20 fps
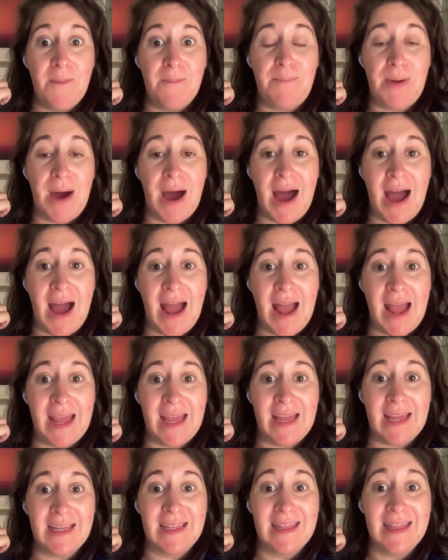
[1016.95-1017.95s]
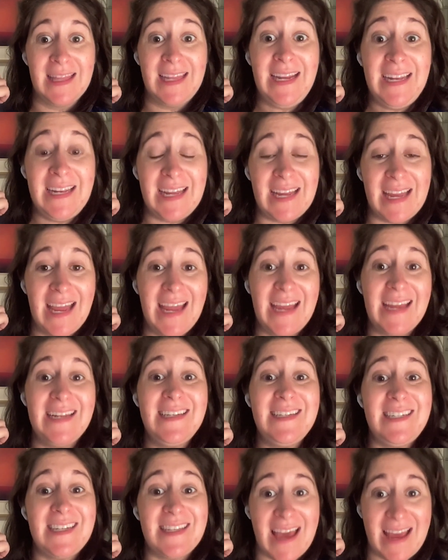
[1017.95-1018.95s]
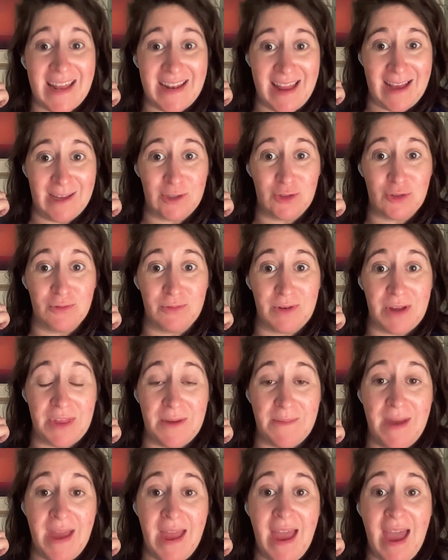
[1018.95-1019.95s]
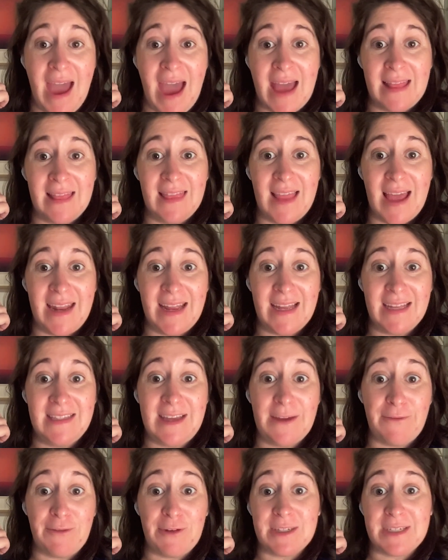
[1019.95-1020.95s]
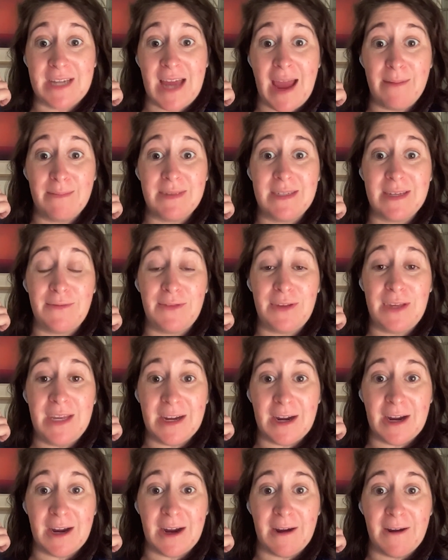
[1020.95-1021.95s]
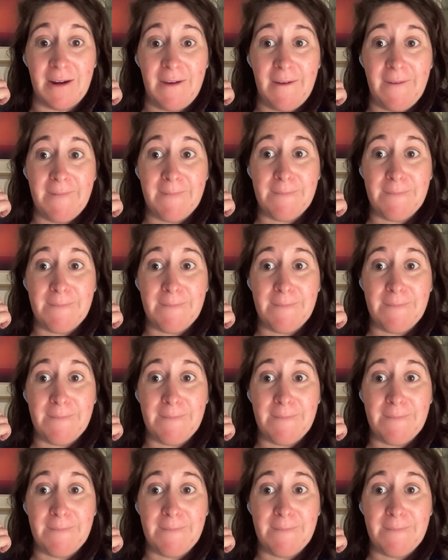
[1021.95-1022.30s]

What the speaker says: by leaning into that natural rhythm and letting different times of year